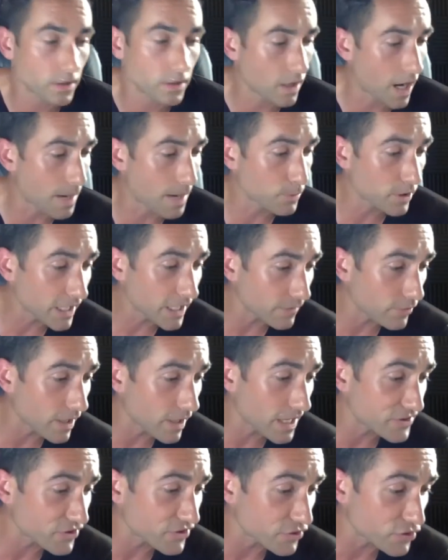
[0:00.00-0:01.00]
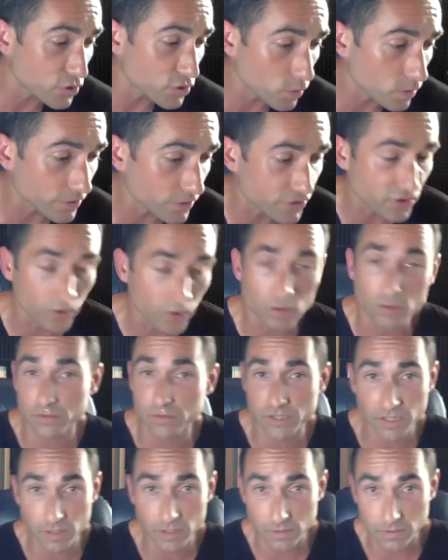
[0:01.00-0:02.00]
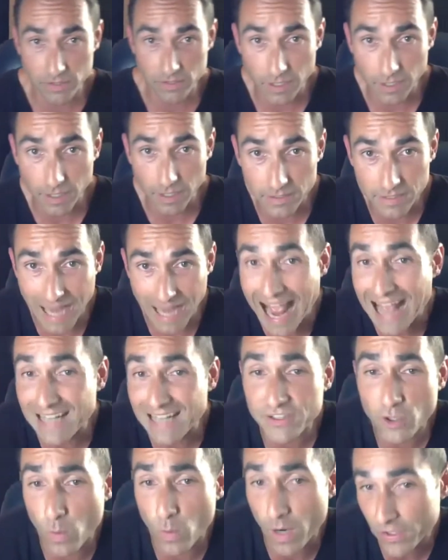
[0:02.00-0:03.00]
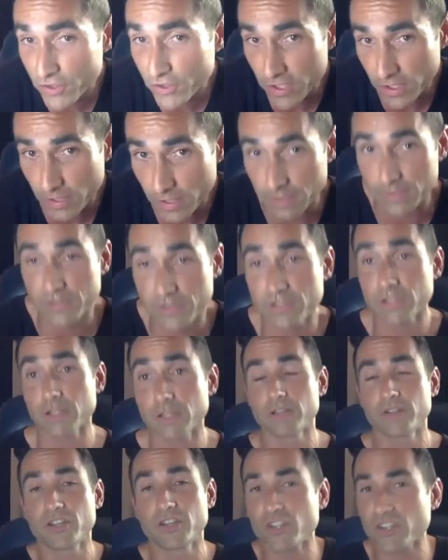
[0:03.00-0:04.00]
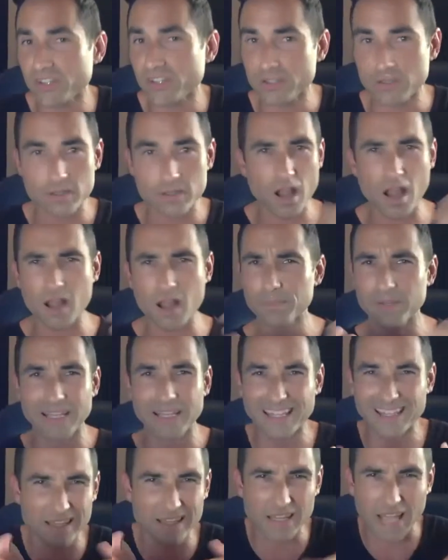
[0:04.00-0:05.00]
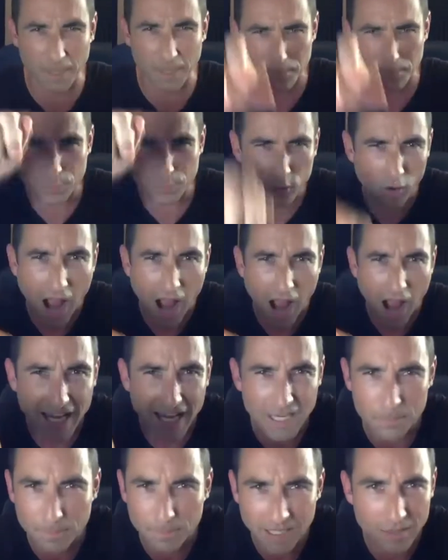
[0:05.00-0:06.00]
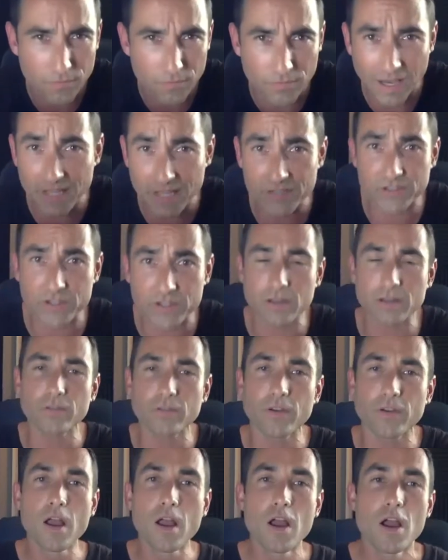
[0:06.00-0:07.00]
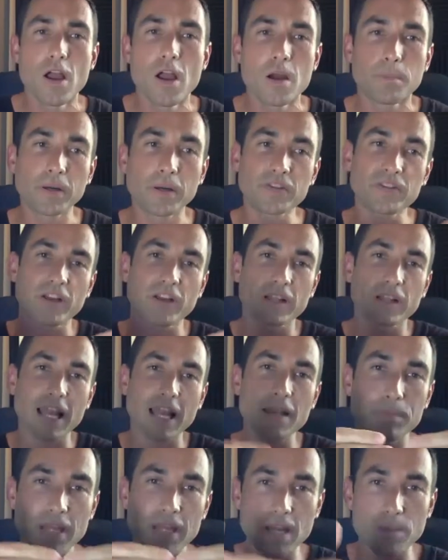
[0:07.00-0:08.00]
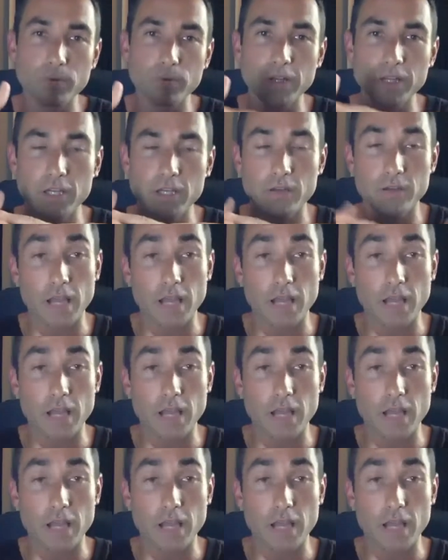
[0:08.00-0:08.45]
I'm going to give you guys the tools to ask questions, to just not like pry and be invasive, but to let people in you.